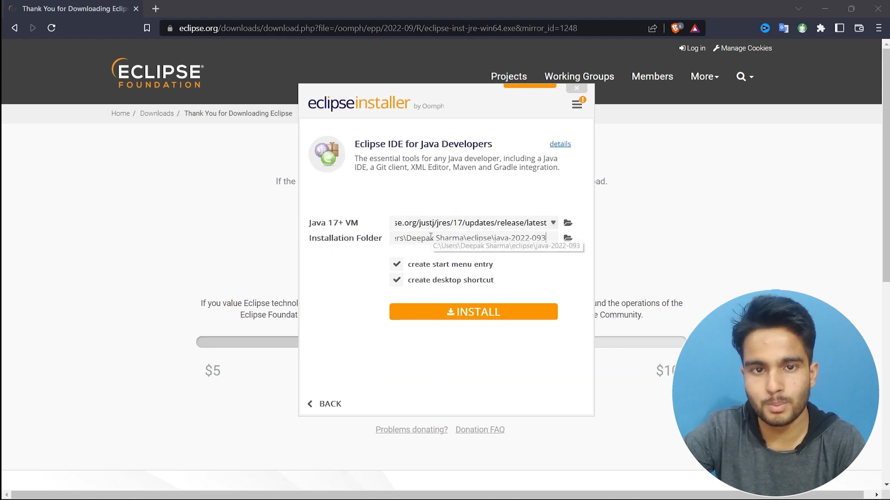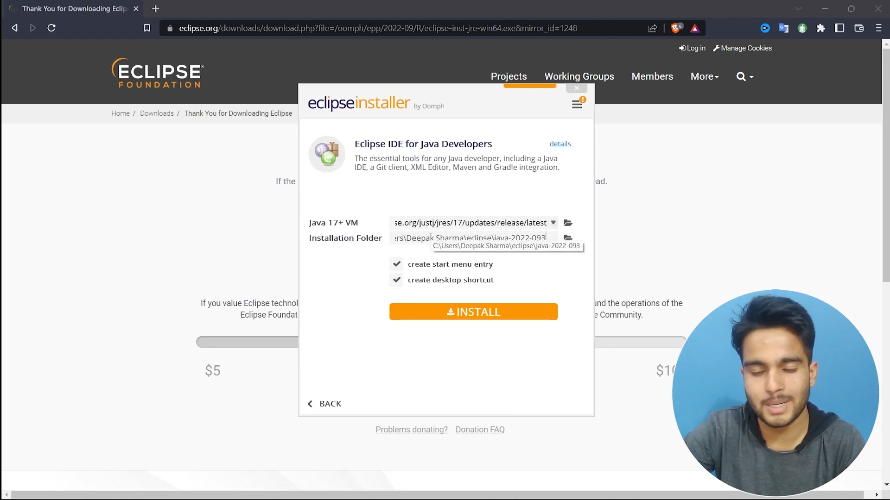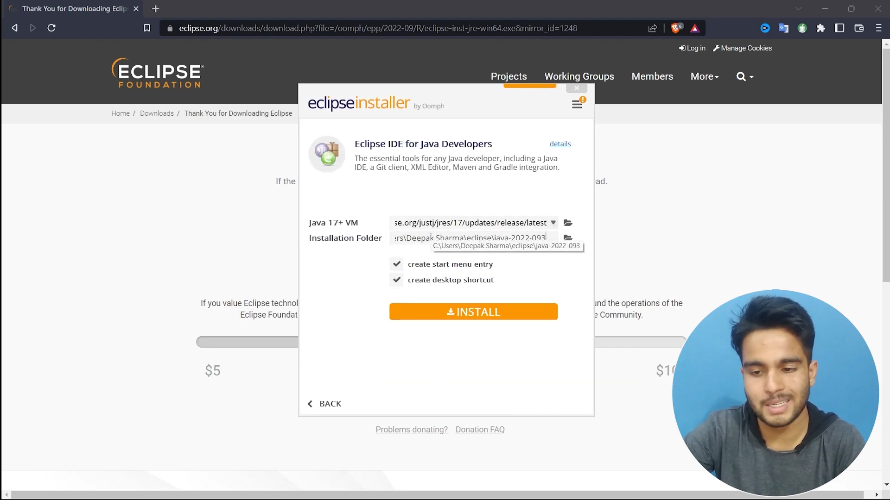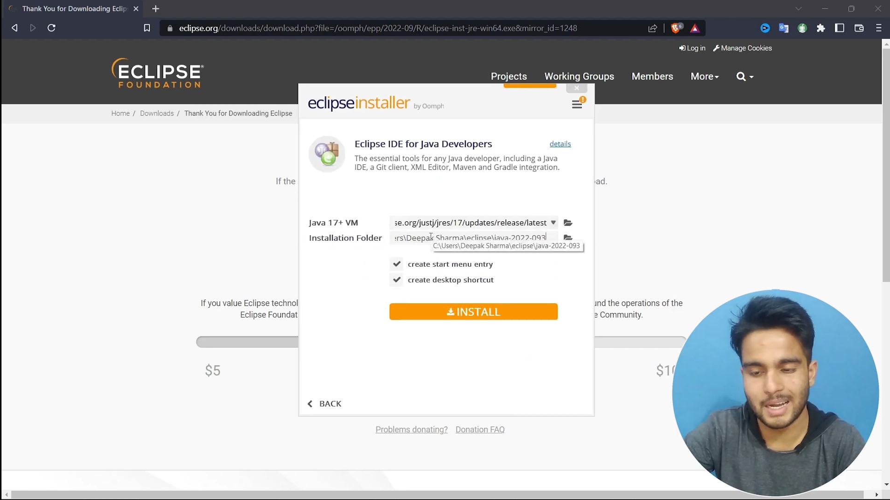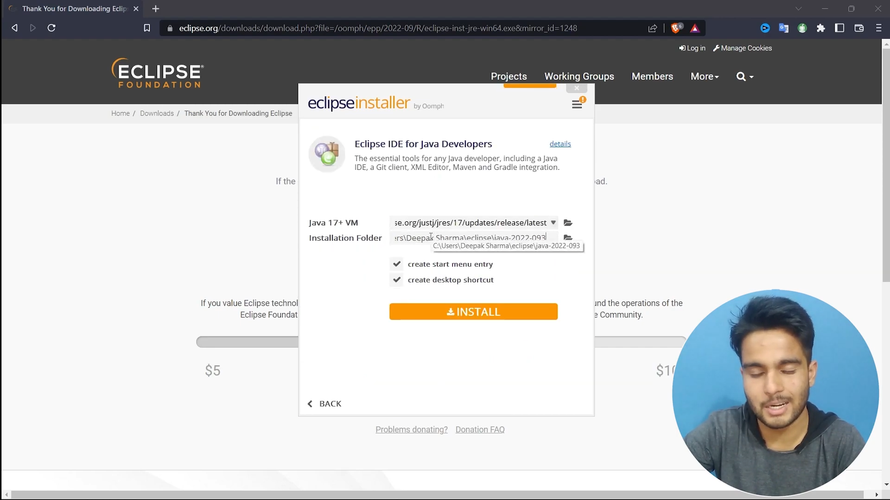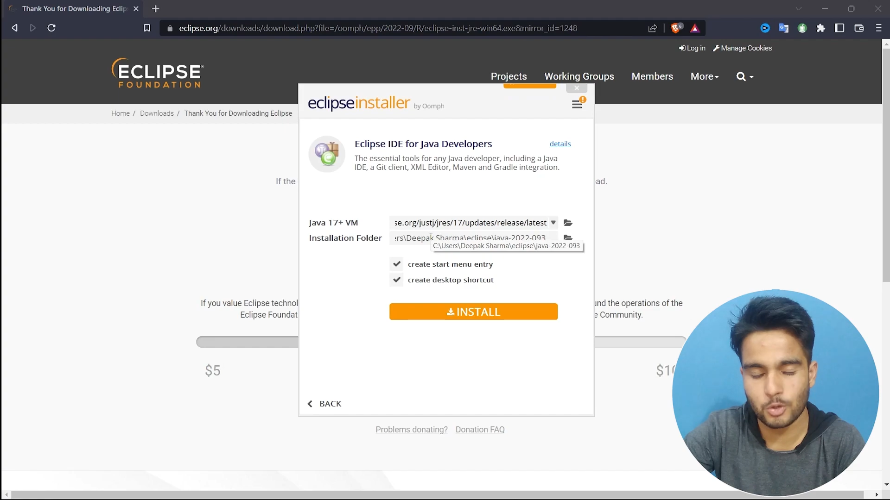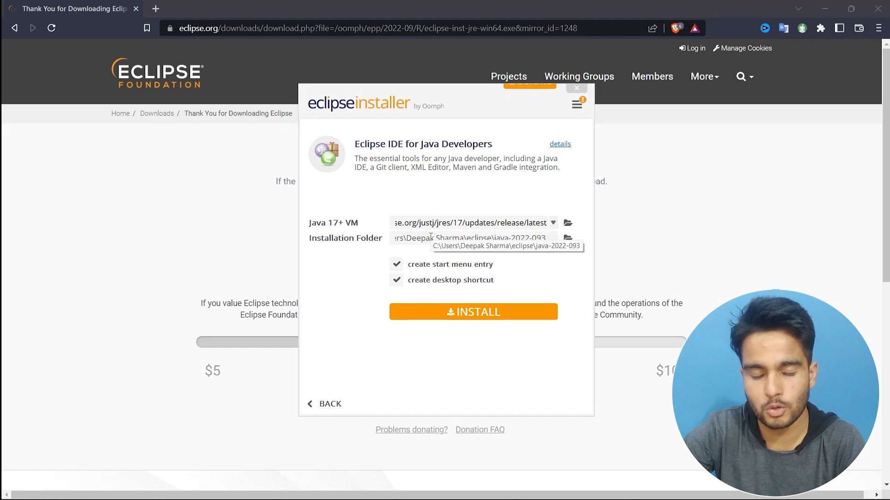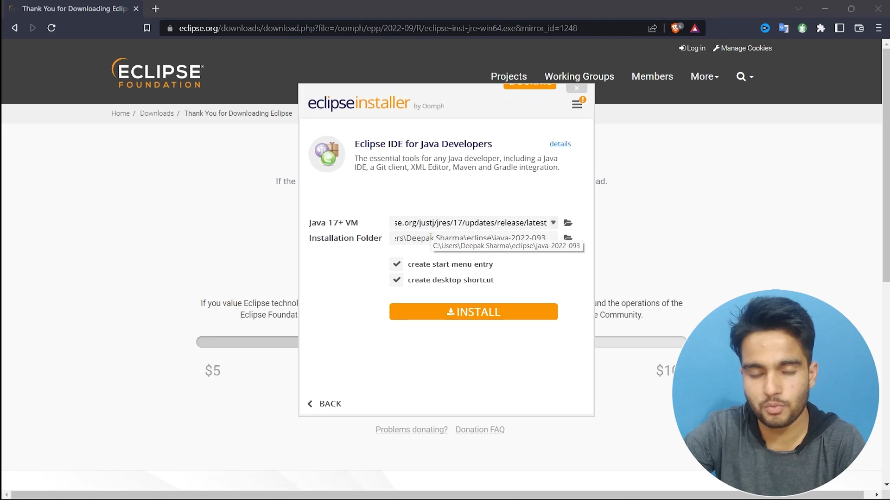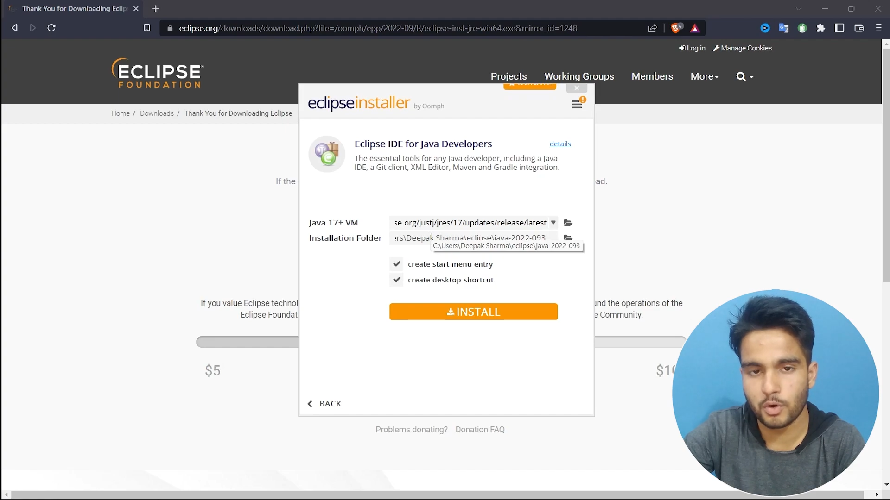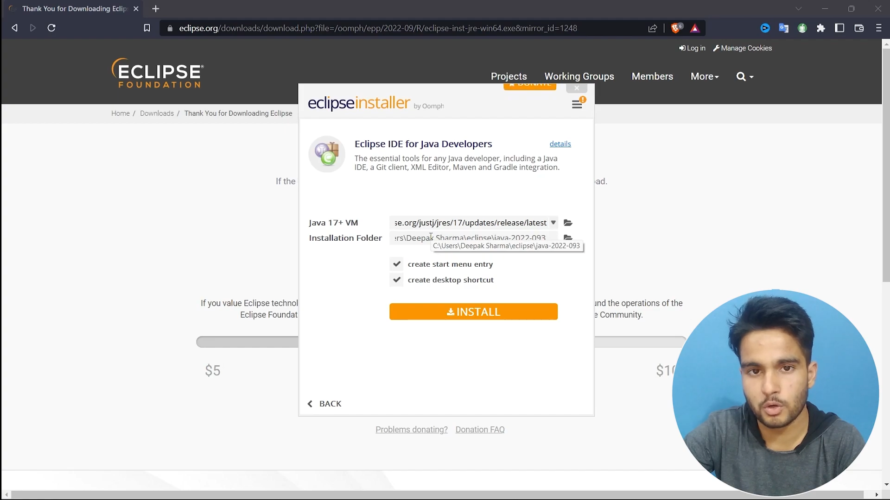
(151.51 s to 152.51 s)
but I
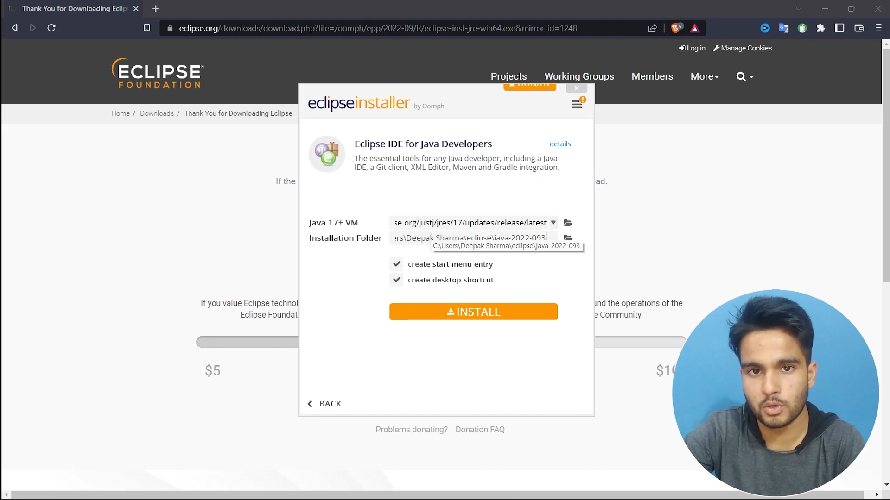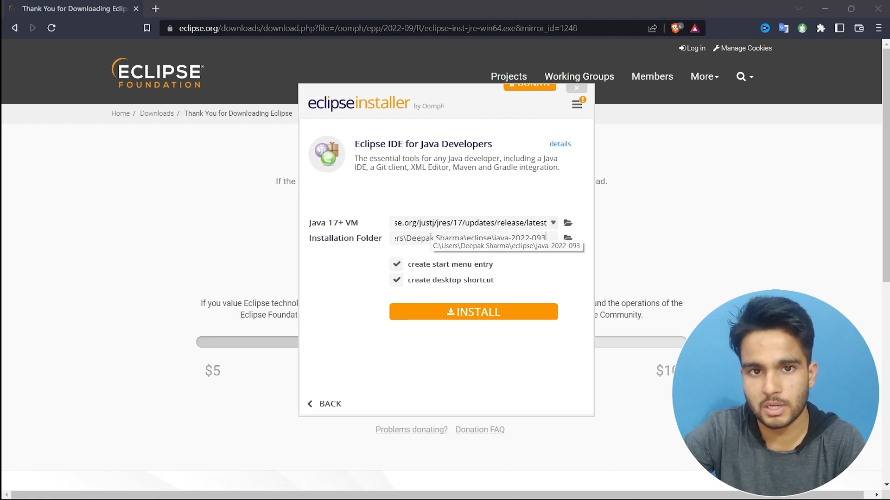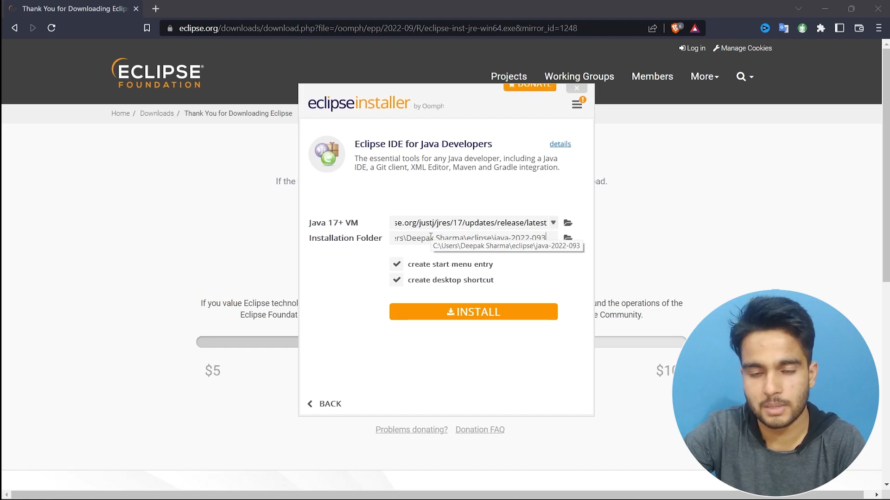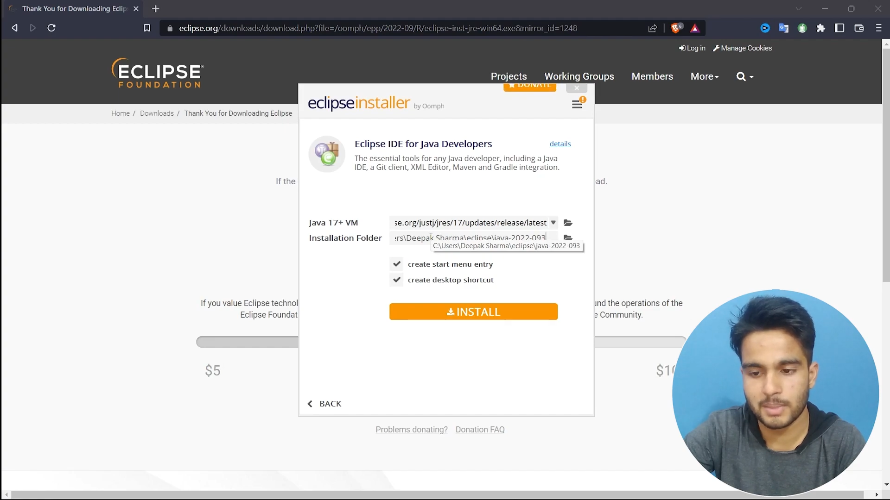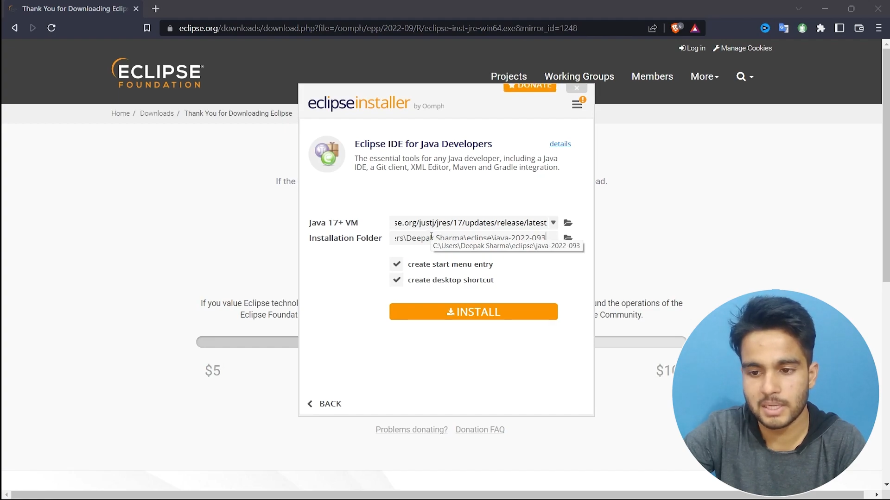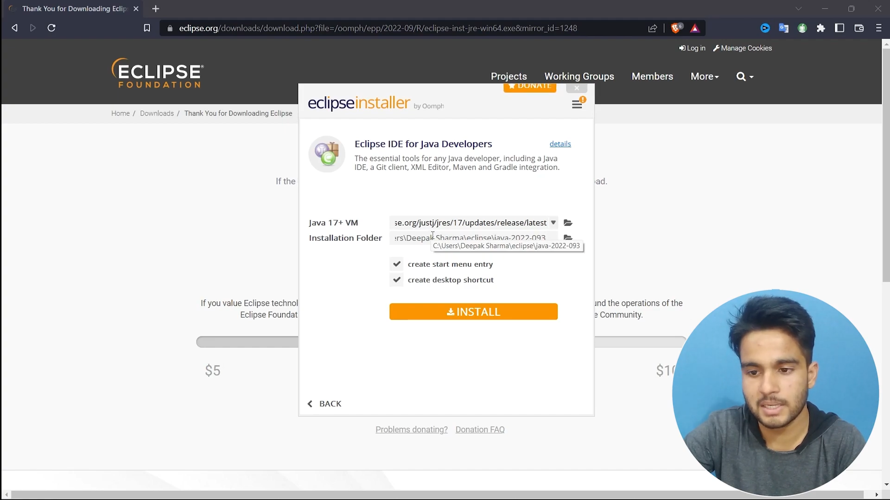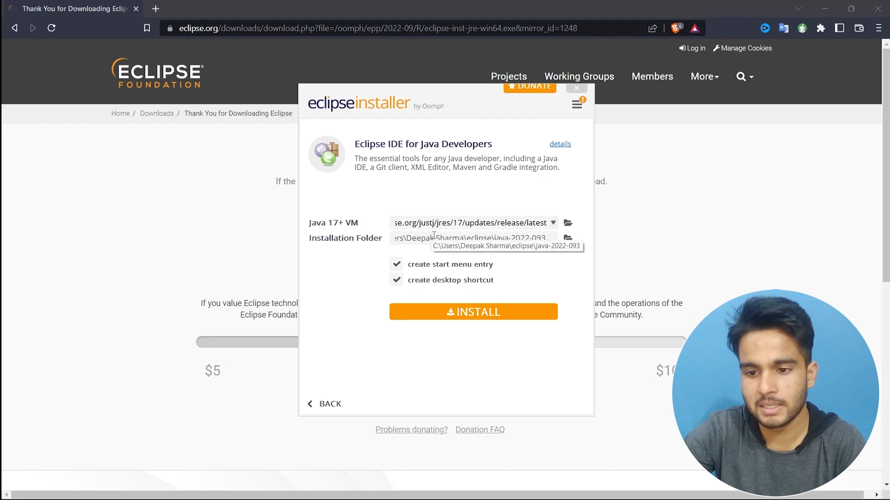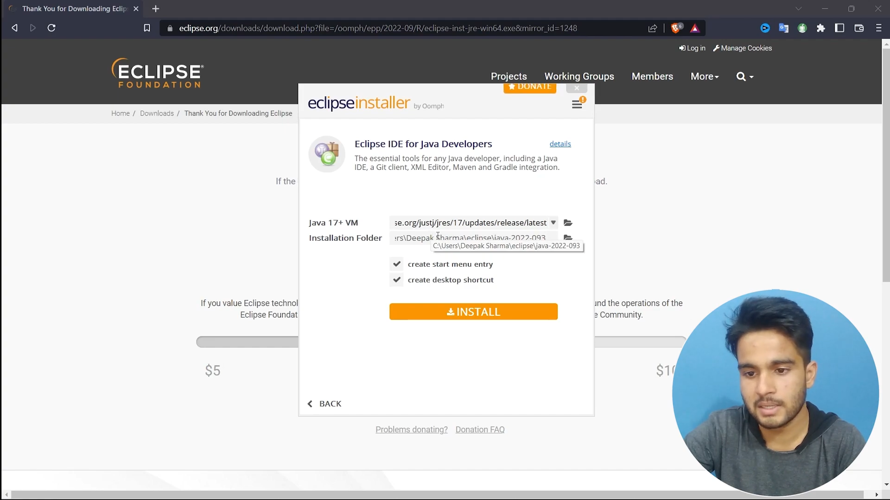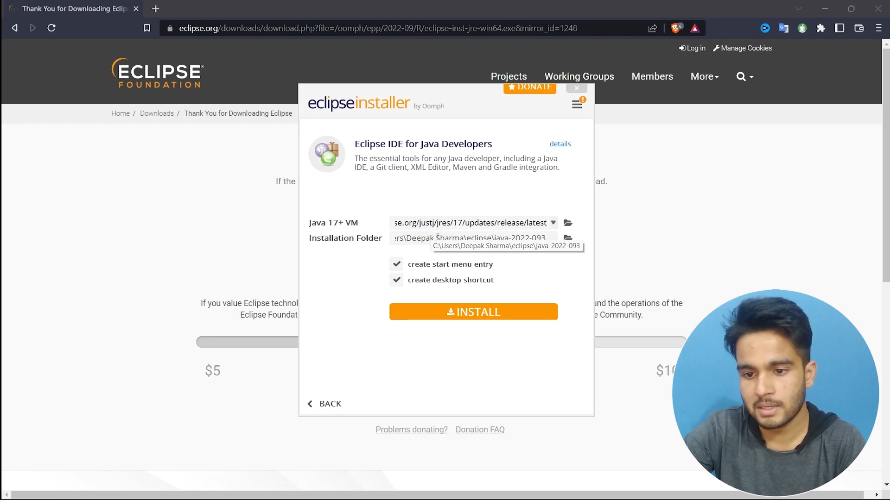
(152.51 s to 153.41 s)
don't want to recommend it